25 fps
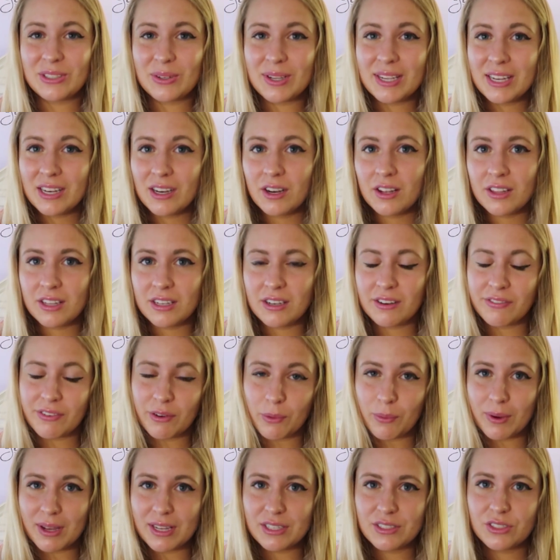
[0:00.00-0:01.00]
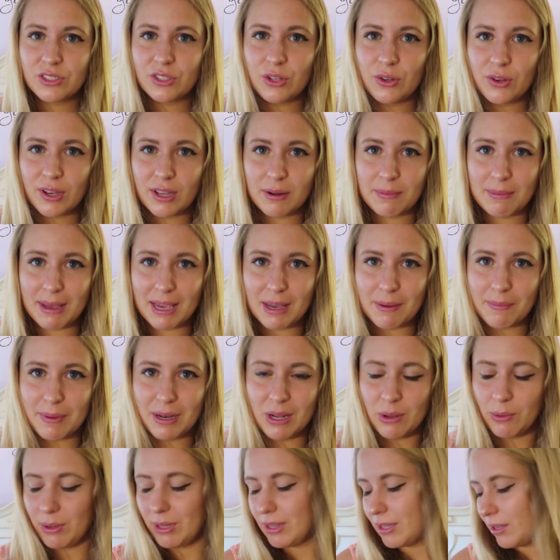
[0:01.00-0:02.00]
So here are the different ways you can make
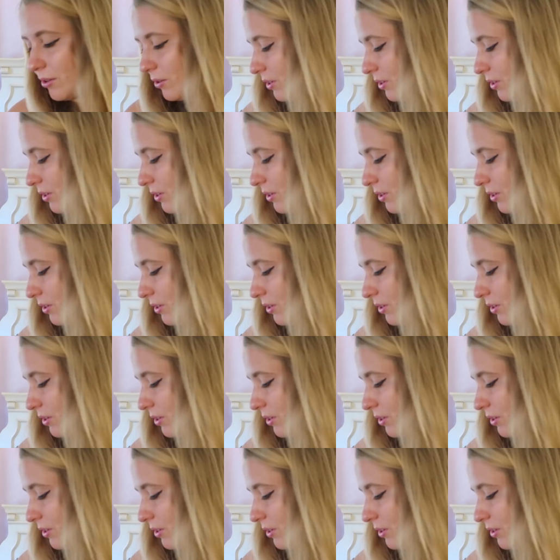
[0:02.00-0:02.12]
money with